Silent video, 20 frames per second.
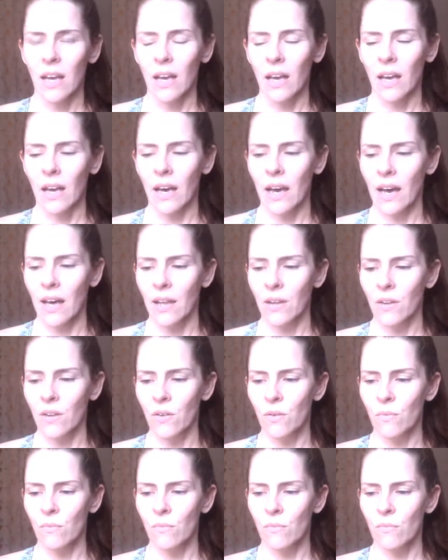
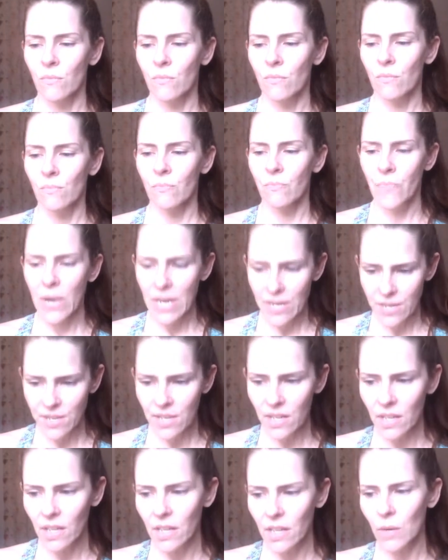And
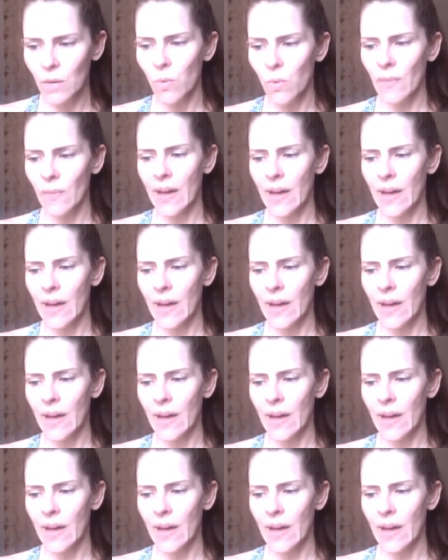basically what